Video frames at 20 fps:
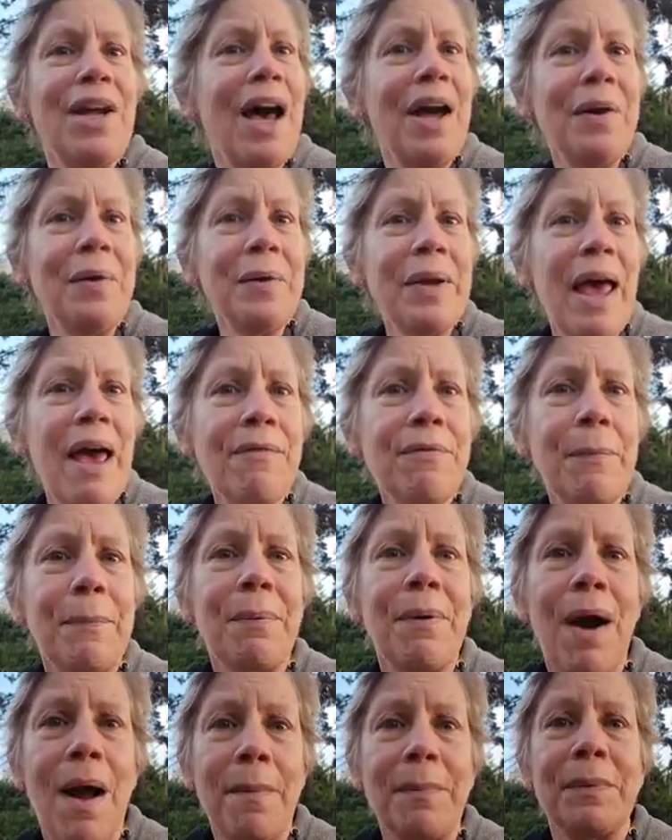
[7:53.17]
I don't have a
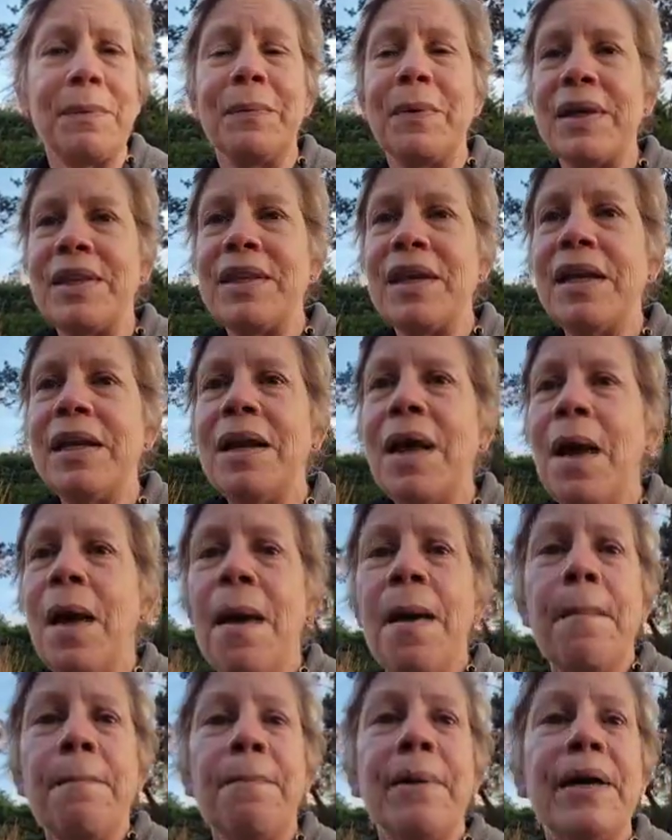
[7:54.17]
problem with it,
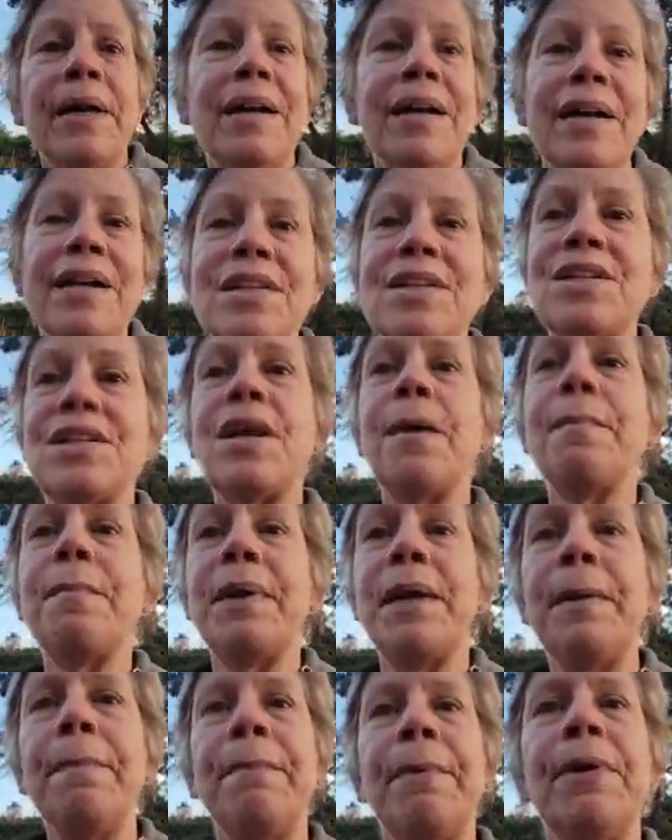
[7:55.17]
but some
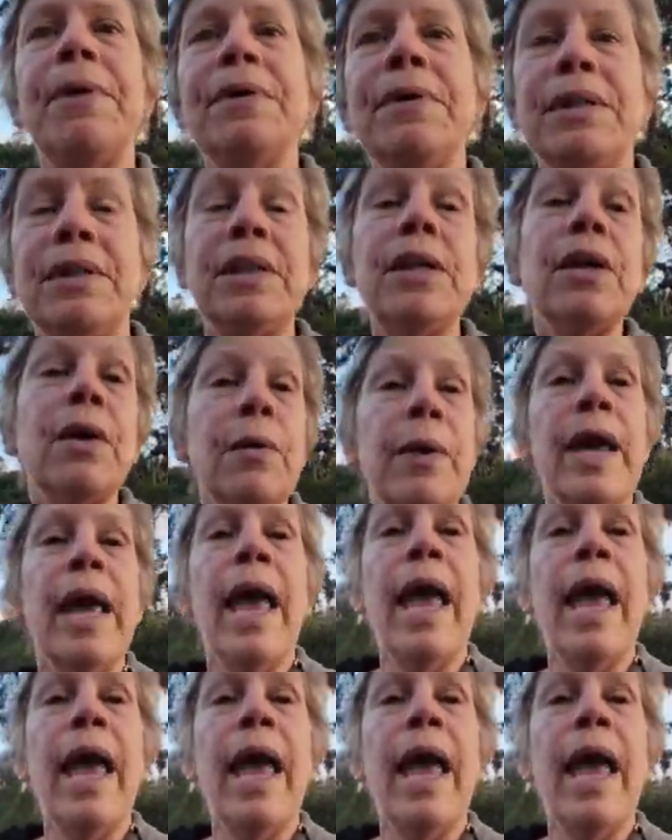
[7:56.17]
people, you know,